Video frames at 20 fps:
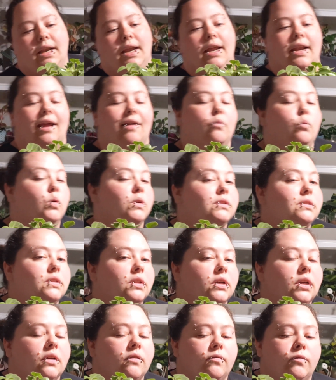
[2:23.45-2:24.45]
and I was
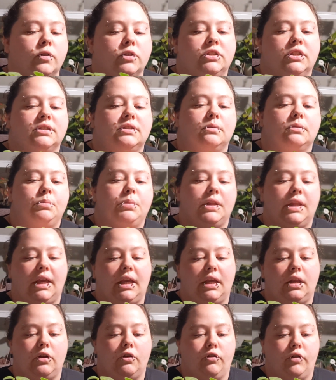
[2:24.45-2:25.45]
looking for just a
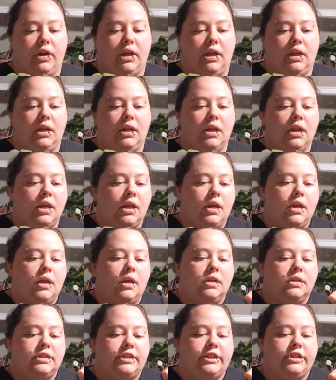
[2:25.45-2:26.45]
plain green
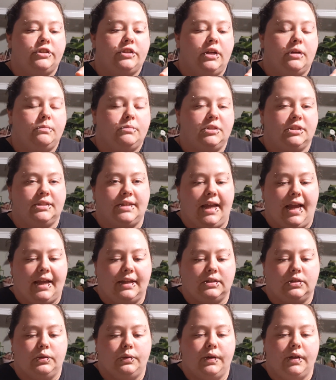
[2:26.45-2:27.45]
teardrop just to
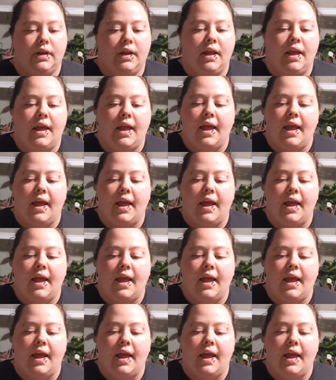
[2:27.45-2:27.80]
add to it.